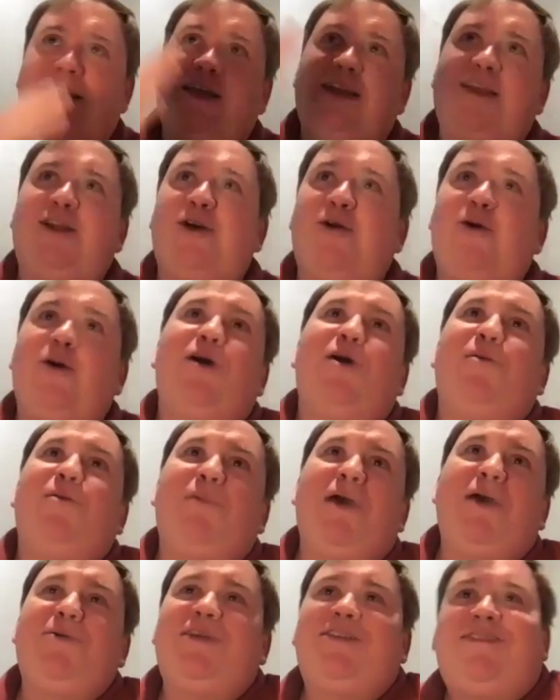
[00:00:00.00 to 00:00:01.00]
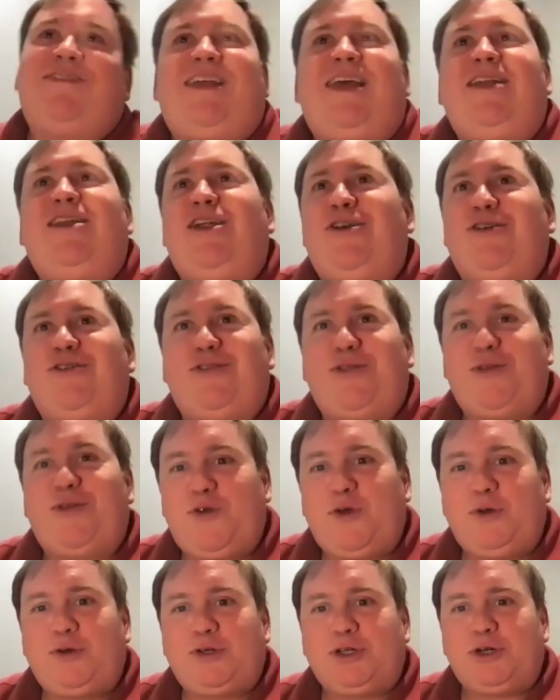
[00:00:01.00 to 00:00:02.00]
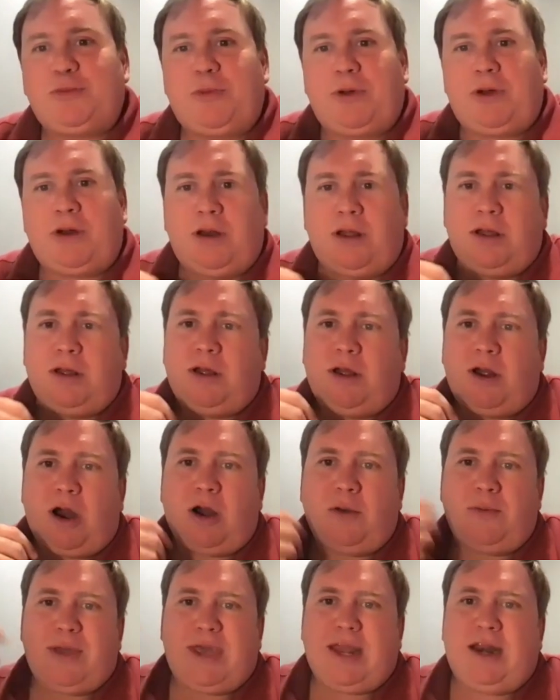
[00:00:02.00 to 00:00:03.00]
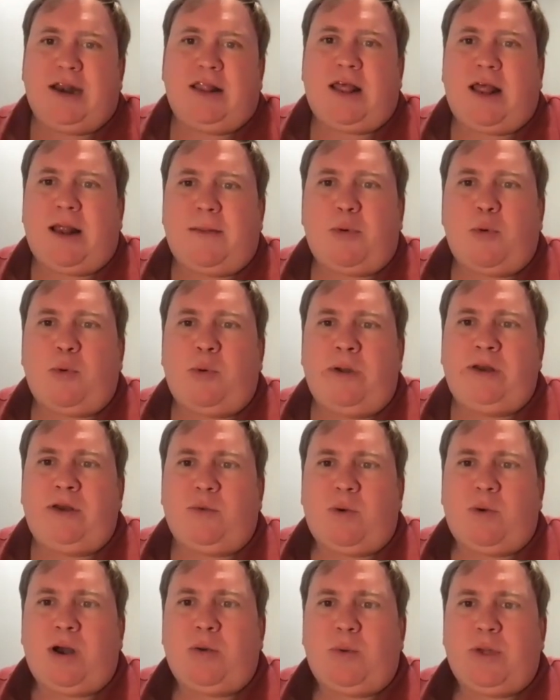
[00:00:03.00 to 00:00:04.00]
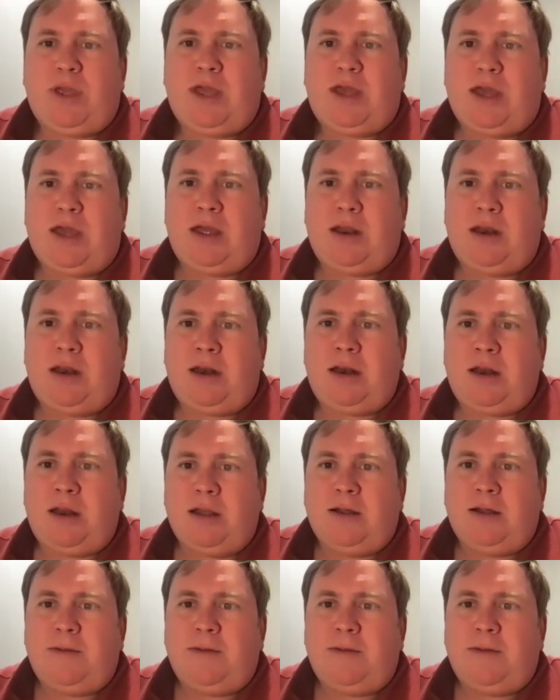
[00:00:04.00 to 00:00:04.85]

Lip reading: you know, maybe it's 10 years in the future, but are we getting to that point to where we can,